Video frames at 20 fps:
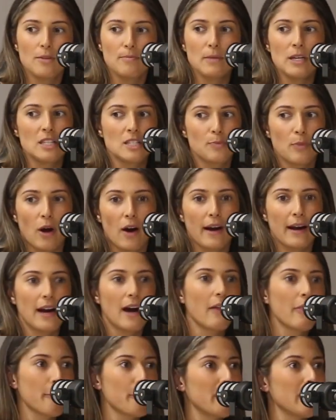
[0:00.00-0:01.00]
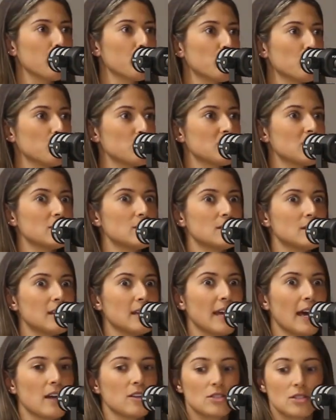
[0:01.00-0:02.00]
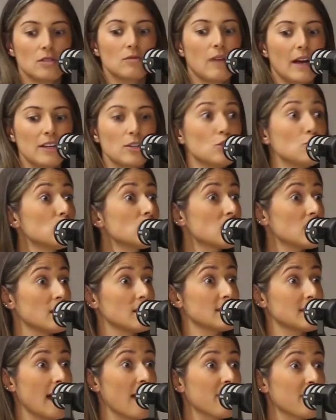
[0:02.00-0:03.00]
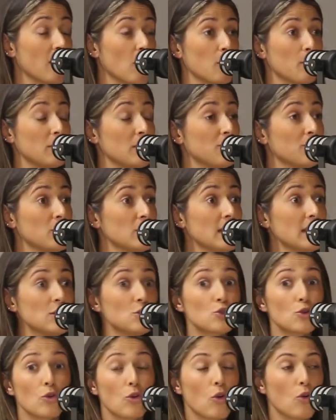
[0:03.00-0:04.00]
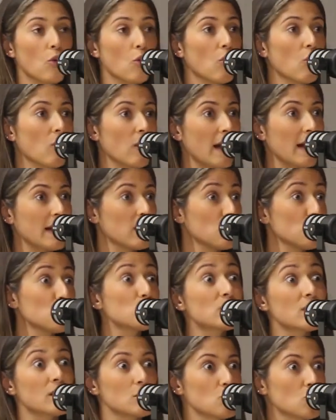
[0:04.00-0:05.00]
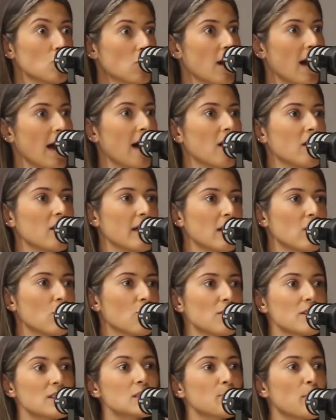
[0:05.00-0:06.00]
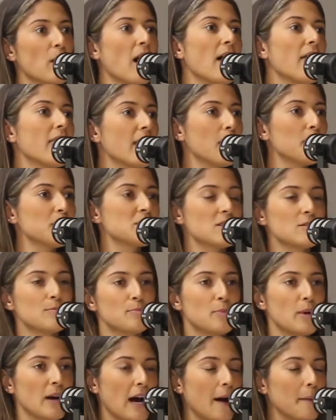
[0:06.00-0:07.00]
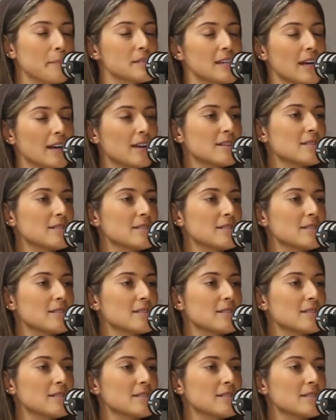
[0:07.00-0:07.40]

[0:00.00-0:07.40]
inspiring other people to get to like use it as that therapy if you need to, or like use it as your outlet or inspire them to perhaps take